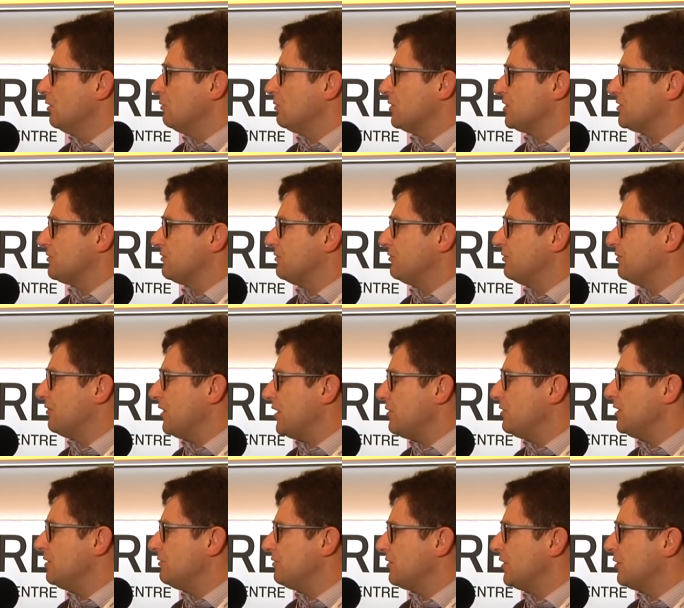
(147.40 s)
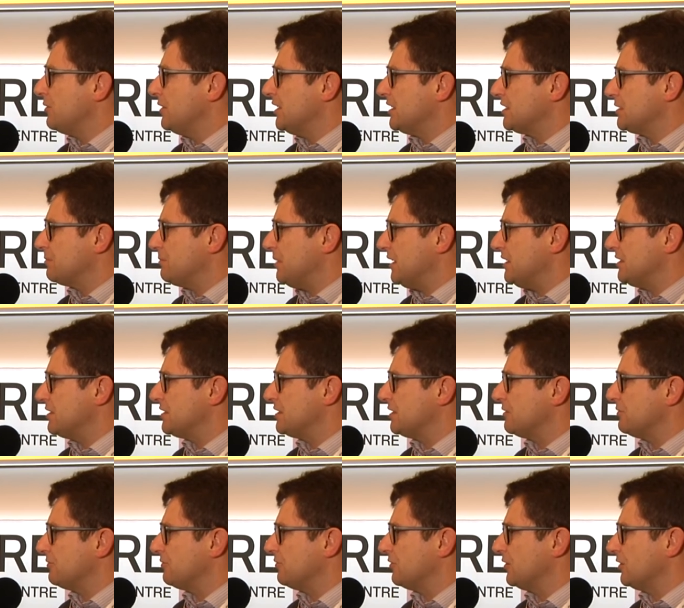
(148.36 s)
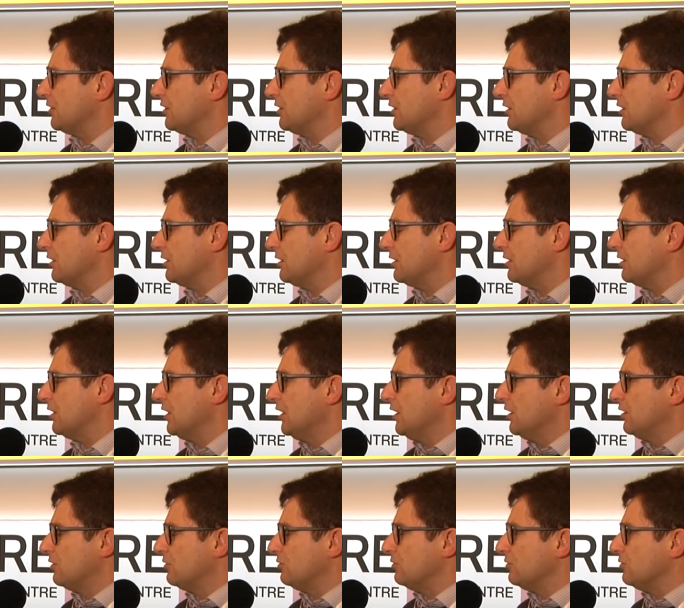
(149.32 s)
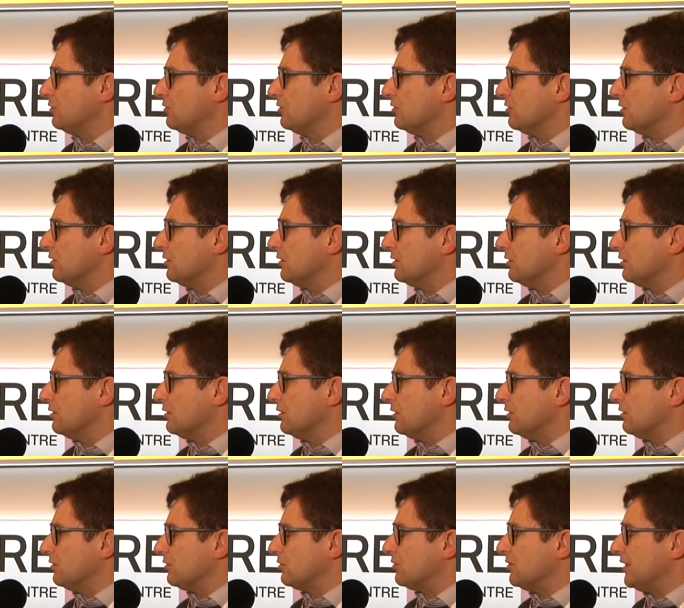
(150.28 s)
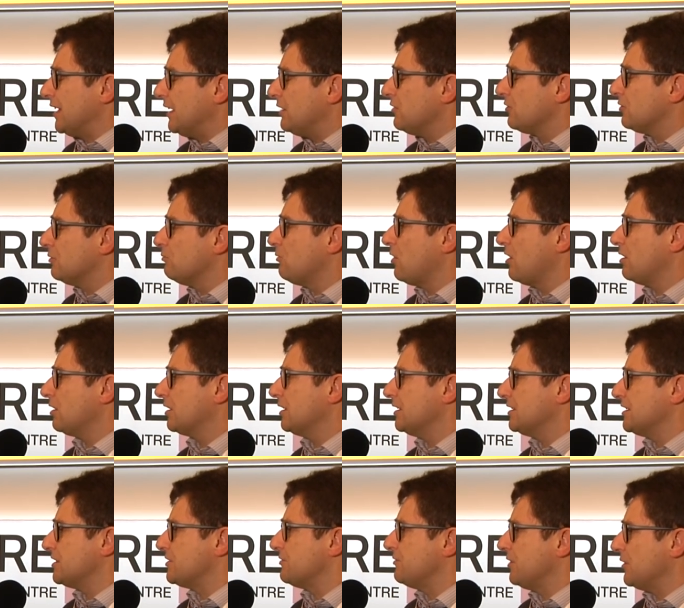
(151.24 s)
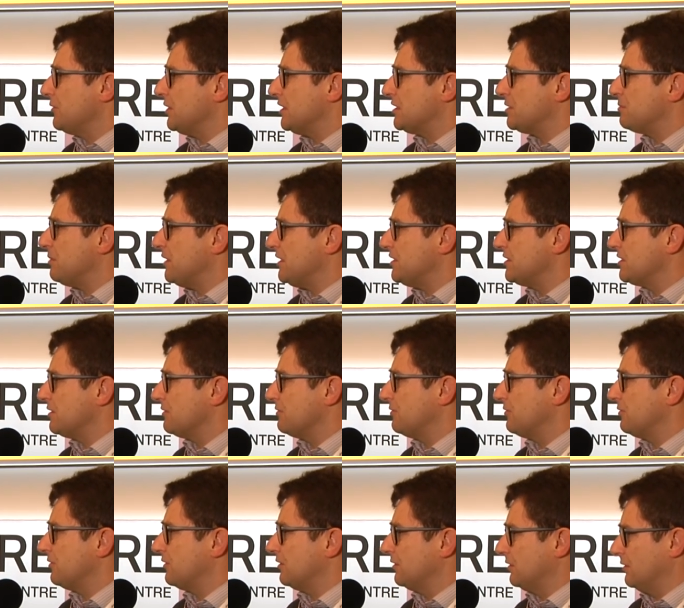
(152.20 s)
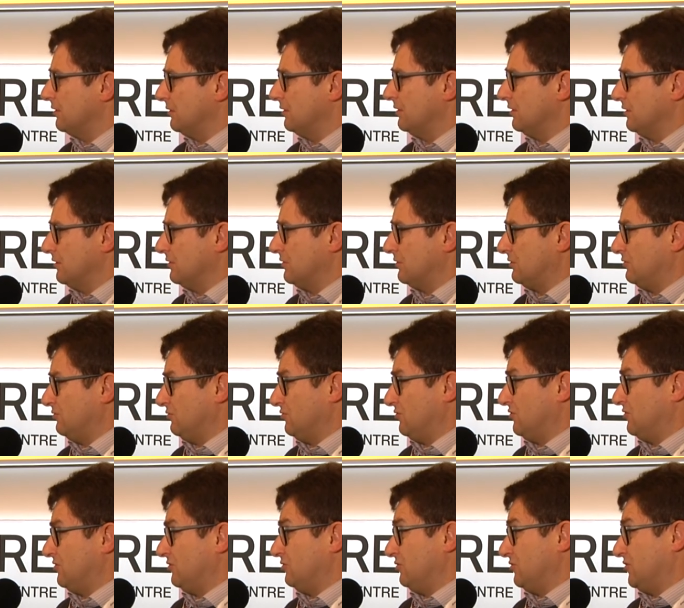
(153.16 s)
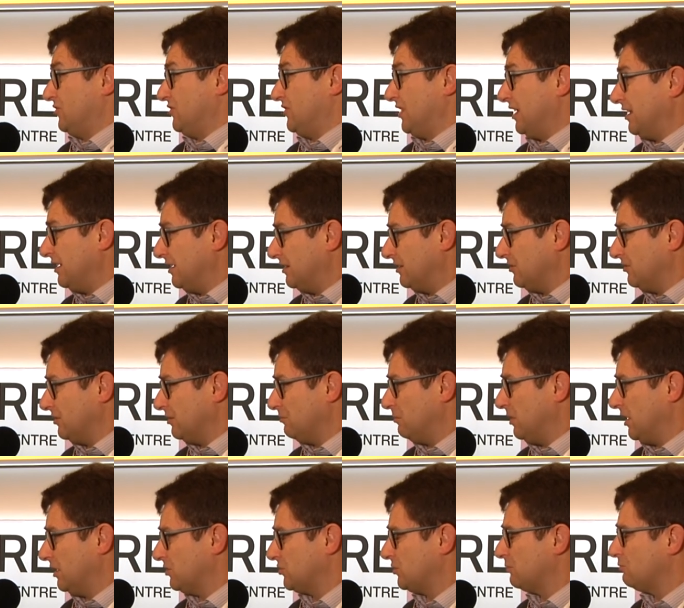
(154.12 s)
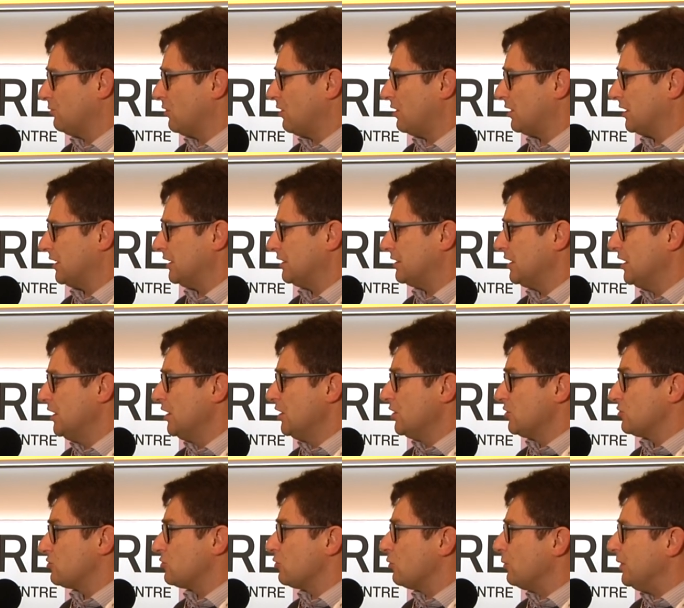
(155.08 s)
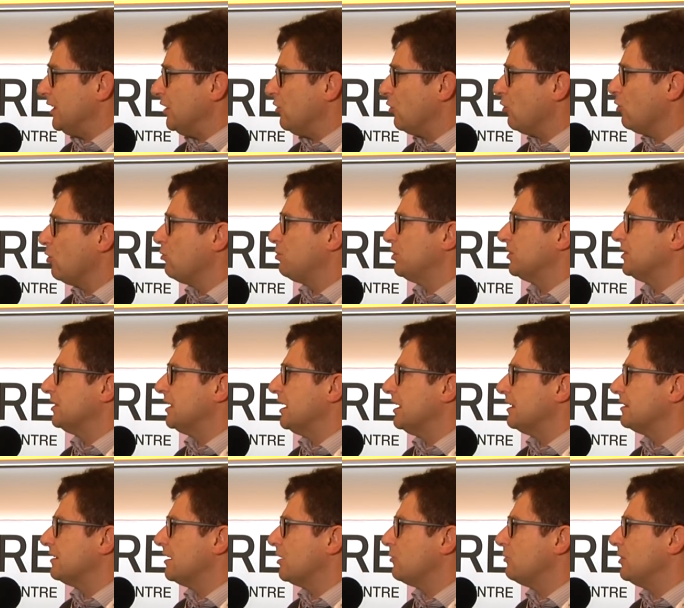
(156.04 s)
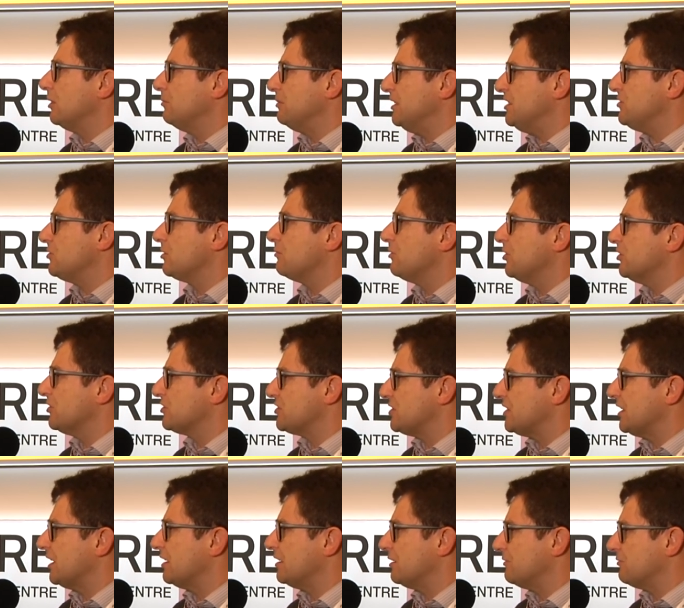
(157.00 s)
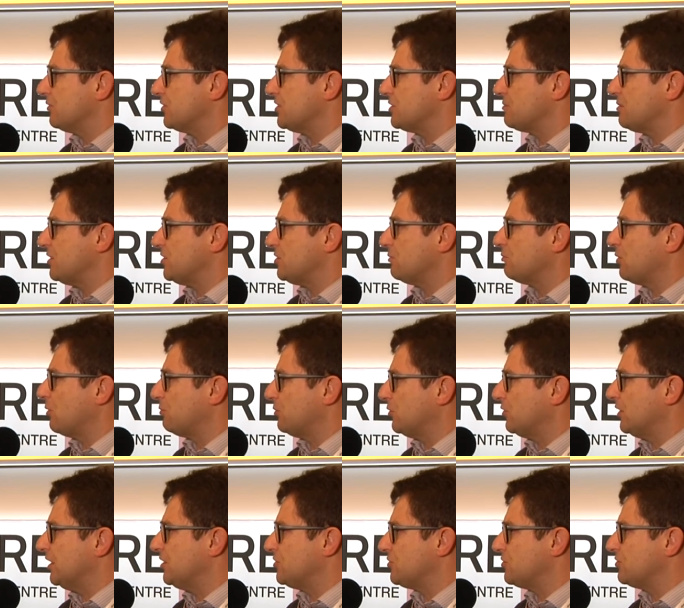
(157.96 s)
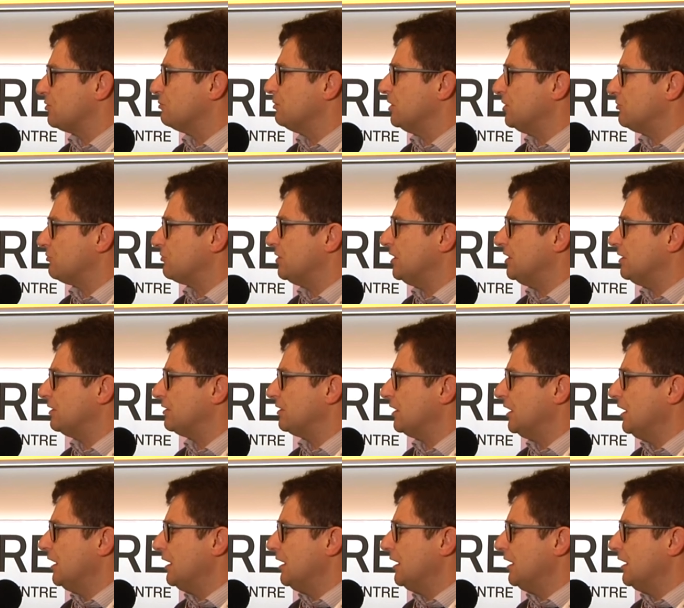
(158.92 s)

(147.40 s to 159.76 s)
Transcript: was very, very expensive uh, to, to, uh, to get on the market. It's very expensive uh, to, to sell it on the Belgian market, so we hope that there will be some understanding for the special populations to be treated,